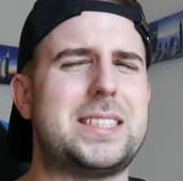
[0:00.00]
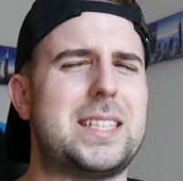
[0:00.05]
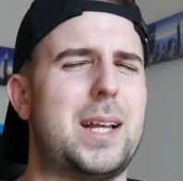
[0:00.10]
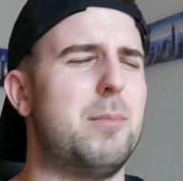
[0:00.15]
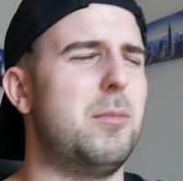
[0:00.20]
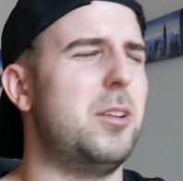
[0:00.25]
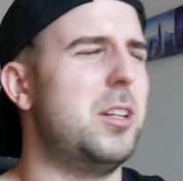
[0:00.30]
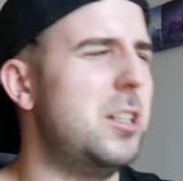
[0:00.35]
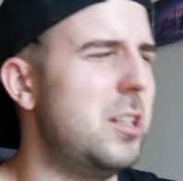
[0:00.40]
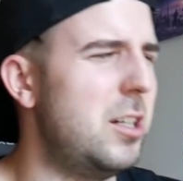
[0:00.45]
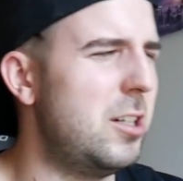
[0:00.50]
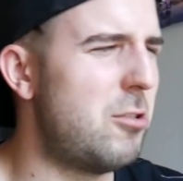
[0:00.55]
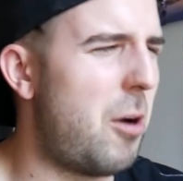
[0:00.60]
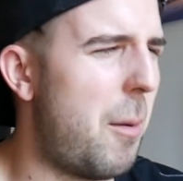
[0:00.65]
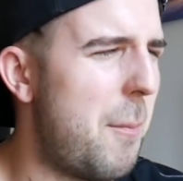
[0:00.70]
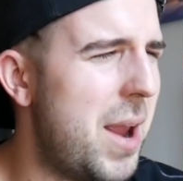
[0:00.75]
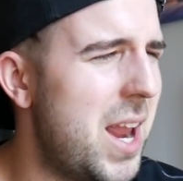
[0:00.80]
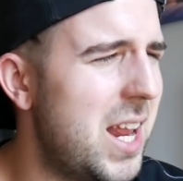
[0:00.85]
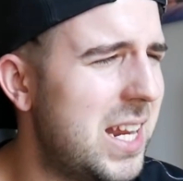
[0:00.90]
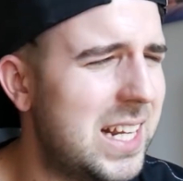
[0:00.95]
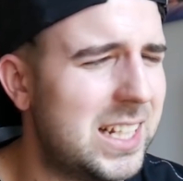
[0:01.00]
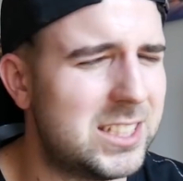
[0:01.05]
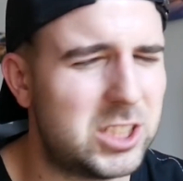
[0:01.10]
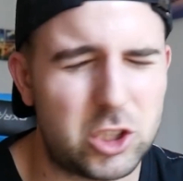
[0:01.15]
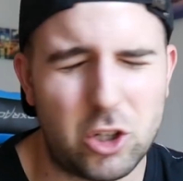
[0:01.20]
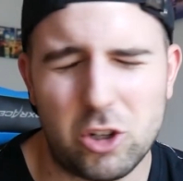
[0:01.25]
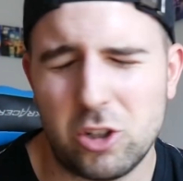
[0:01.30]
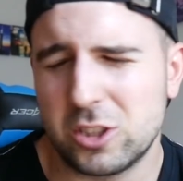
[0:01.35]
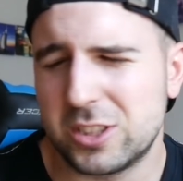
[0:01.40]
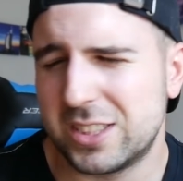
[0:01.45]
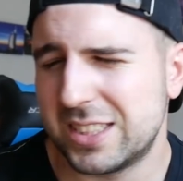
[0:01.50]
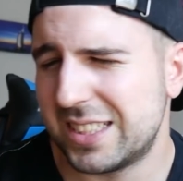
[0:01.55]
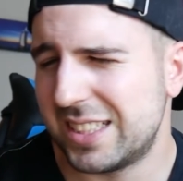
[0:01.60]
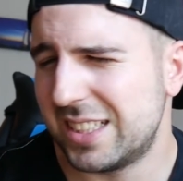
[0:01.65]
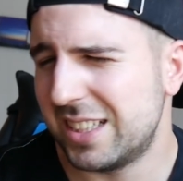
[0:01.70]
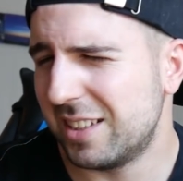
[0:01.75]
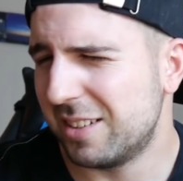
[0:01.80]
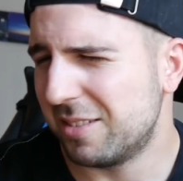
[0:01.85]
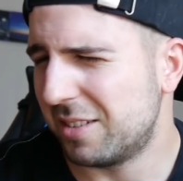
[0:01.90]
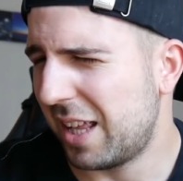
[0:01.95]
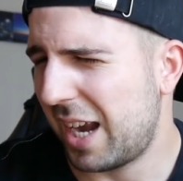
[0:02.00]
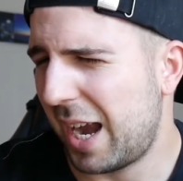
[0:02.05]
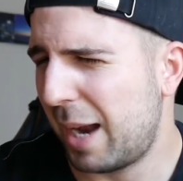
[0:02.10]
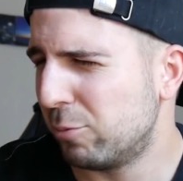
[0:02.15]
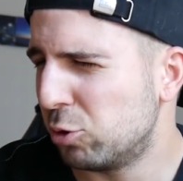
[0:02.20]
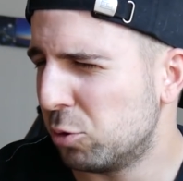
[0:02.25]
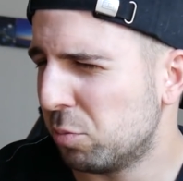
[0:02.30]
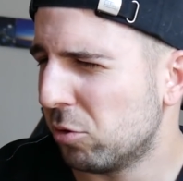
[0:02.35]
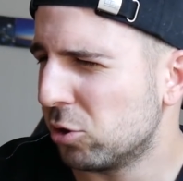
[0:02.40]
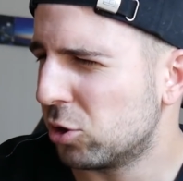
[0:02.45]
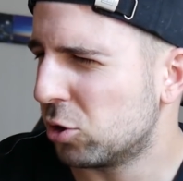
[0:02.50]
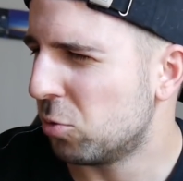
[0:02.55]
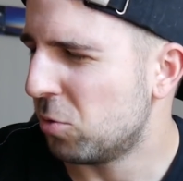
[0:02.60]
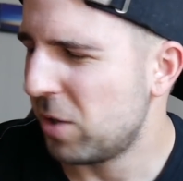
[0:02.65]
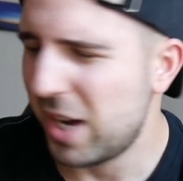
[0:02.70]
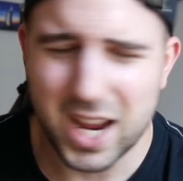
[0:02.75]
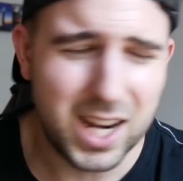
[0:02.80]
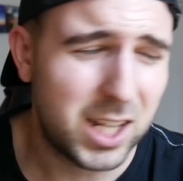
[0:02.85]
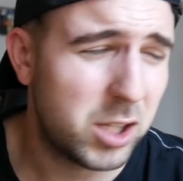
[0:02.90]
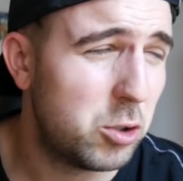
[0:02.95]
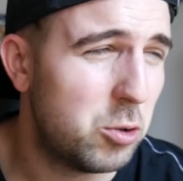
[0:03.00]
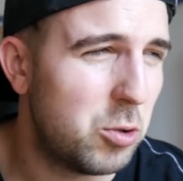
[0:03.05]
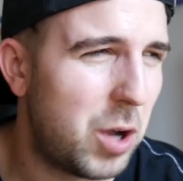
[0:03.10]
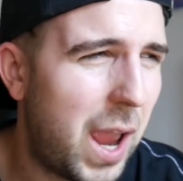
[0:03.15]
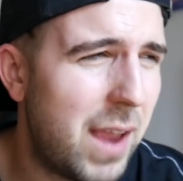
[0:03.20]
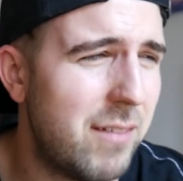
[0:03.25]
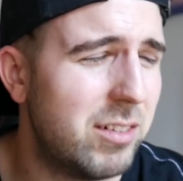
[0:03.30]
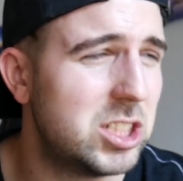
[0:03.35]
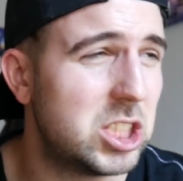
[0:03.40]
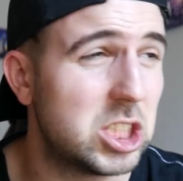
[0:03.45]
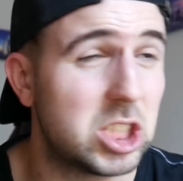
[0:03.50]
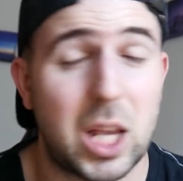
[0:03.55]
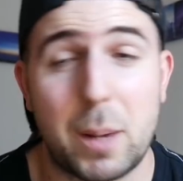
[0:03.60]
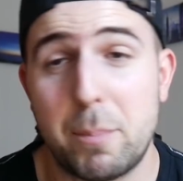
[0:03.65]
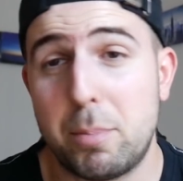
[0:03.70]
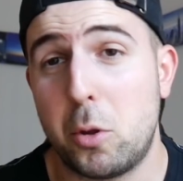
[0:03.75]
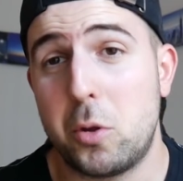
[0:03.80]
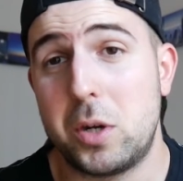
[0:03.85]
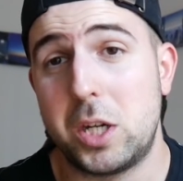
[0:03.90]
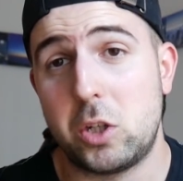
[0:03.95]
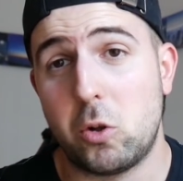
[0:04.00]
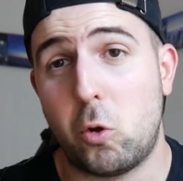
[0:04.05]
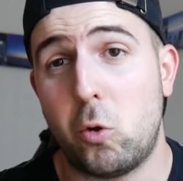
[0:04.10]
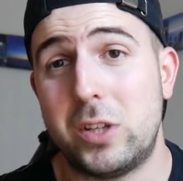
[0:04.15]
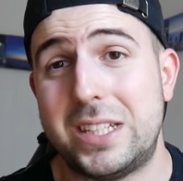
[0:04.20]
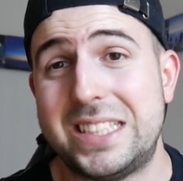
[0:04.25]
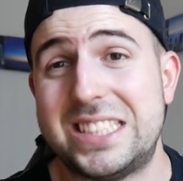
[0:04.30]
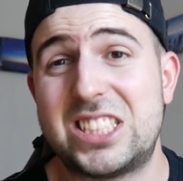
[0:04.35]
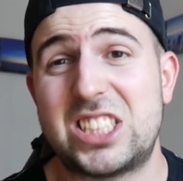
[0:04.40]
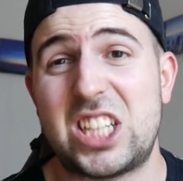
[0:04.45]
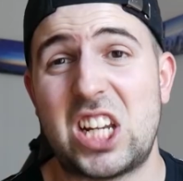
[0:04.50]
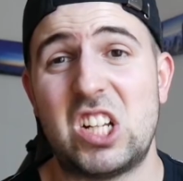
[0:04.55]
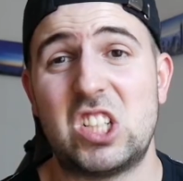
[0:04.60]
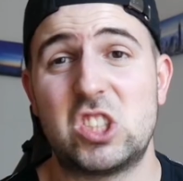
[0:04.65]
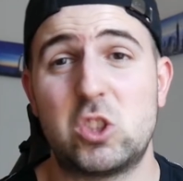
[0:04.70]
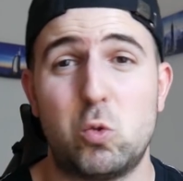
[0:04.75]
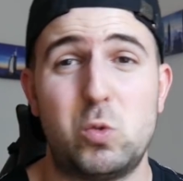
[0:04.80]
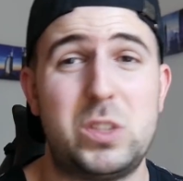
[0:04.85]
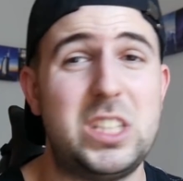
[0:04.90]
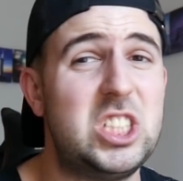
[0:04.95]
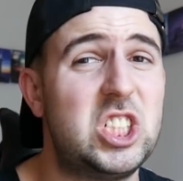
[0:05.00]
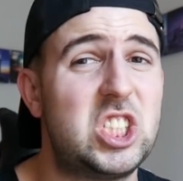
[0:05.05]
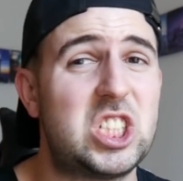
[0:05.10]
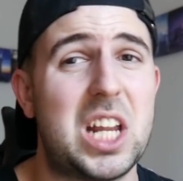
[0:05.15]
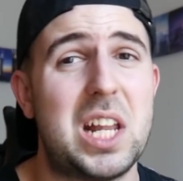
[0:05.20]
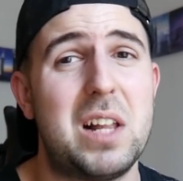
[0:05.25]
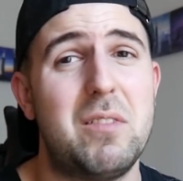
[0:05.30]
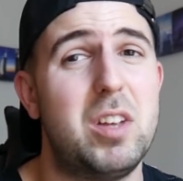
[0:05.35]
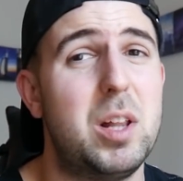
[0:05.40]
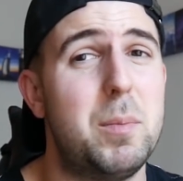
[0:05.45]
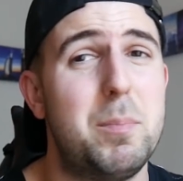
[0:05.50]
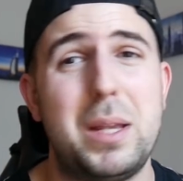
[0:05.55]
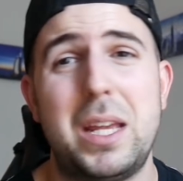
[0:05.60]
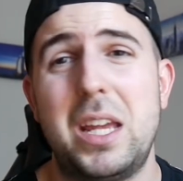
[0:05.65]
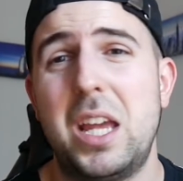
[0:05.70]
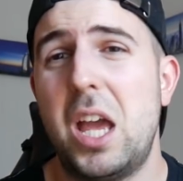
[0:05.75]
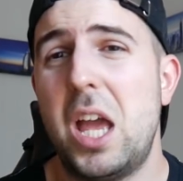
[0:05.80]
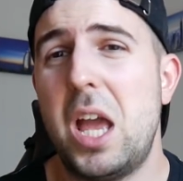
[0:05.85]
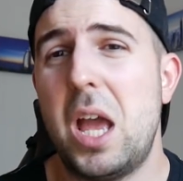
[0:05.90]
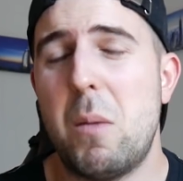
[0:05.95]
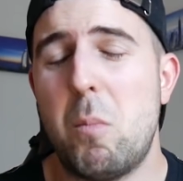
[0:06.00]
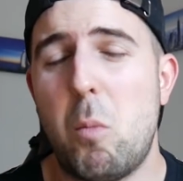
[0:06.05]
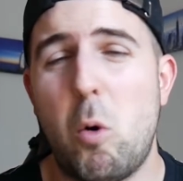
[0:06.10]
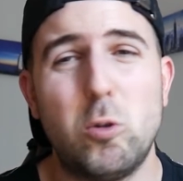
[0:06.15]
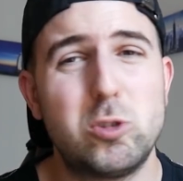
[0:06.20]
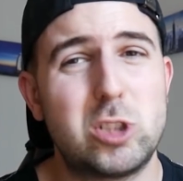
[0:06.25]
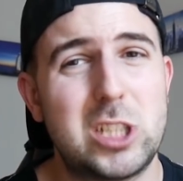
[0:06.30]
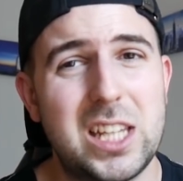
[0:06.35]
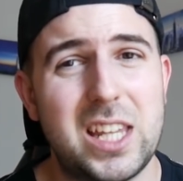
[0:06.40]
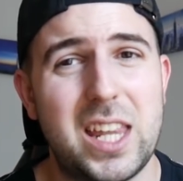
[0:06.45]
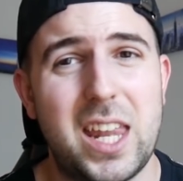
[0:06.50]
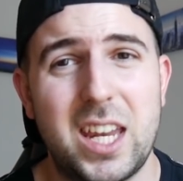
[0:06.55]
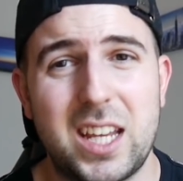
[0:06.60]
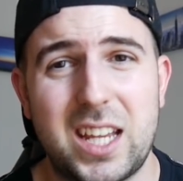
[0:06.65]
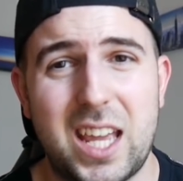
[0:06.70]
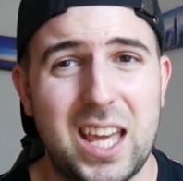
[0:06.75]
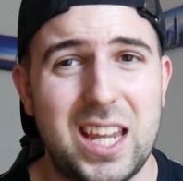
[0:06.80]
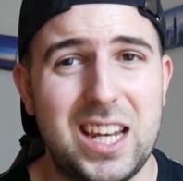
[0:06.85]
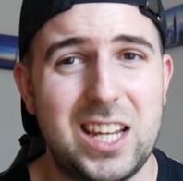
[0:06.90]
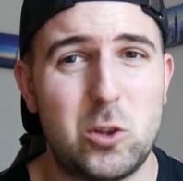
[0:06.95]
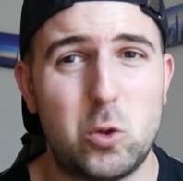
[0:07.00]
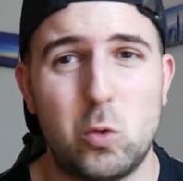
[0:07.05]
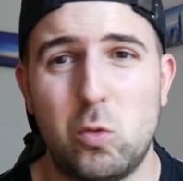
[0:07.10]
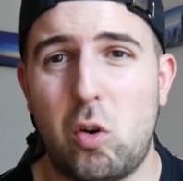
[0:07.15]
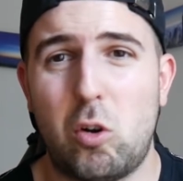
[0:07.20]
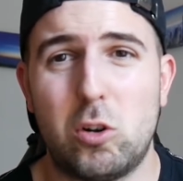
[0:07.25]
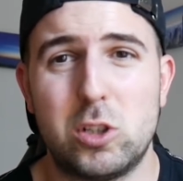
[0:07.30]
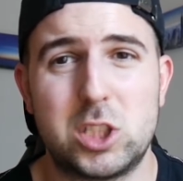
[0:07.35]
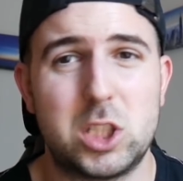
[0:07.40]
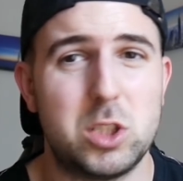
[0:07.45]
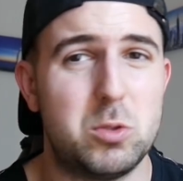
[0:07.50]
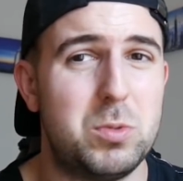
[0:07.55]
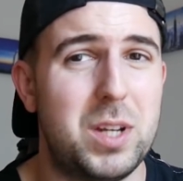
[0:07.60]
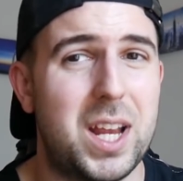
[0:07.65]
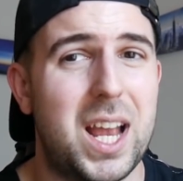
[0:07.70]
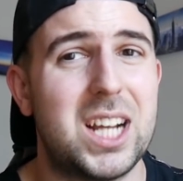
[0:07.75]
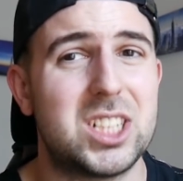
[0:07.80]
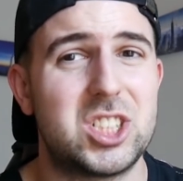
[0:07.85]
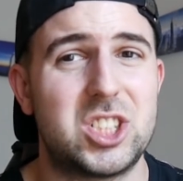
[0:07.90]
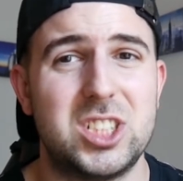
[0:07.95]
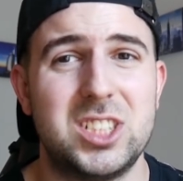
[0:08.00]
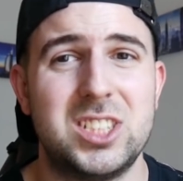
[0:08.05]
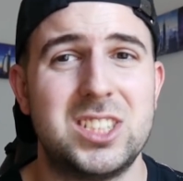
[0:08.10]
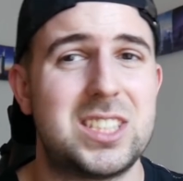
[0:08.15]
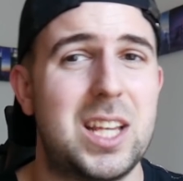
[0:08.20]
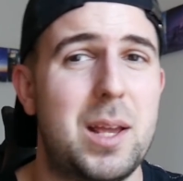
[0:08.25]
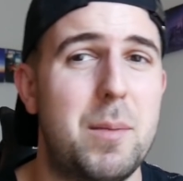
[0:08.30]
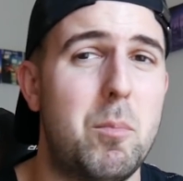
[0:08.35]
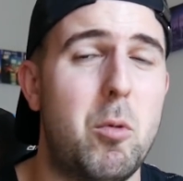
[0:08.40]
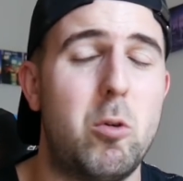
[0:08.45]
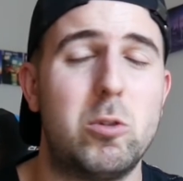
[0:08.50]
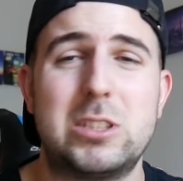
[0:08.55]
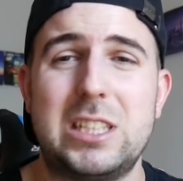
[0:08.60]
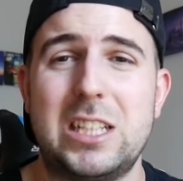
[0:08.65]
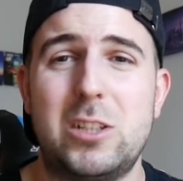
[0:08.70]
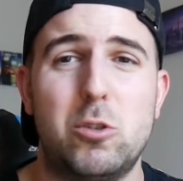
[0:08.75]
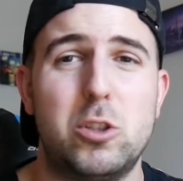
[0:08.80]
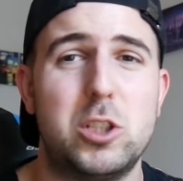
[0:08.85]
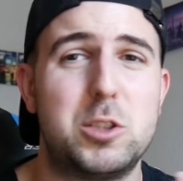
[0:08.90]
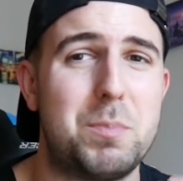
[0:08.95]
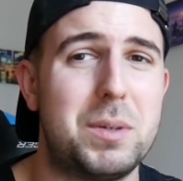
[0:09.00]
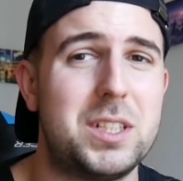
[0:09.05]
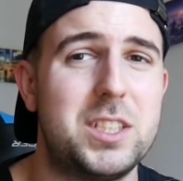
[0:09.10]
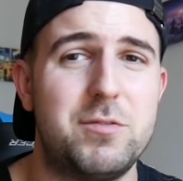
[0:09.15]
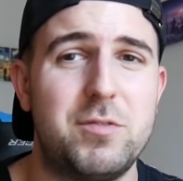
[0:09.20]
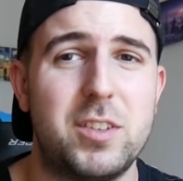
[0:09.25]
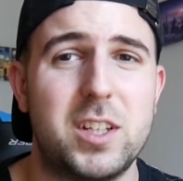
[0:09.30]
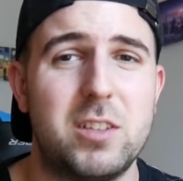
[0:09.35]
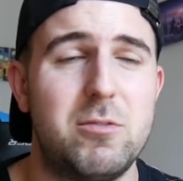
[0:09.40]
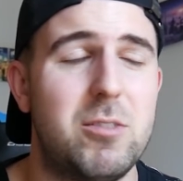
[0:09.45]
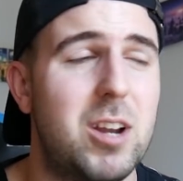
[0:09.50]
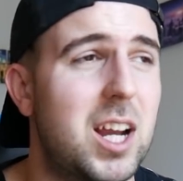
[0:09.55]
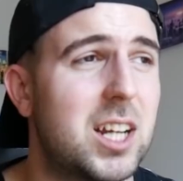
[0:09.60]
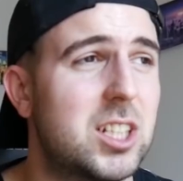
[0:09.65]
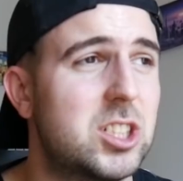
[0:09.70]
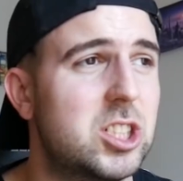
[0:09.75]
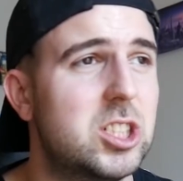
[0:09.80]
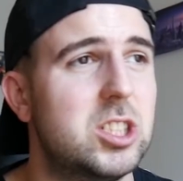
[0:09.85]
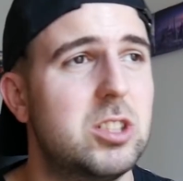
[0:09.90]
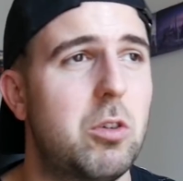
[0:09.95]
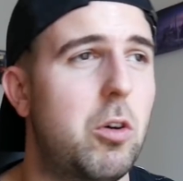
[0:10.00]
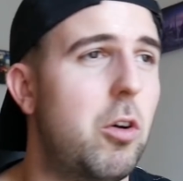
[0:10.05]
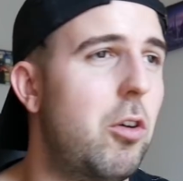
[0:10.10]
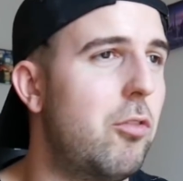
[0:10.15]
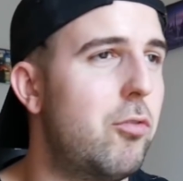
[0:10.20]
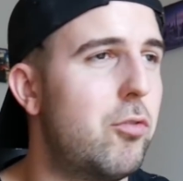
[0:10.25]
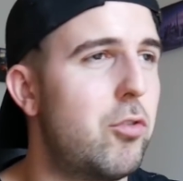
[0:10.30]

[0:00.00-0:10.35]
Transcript: some Romanian songs that I'm supposed to react to, I will just upload it on this channel. So this channel will be mostly dedicated towards reactions and mostly to the specific reaction of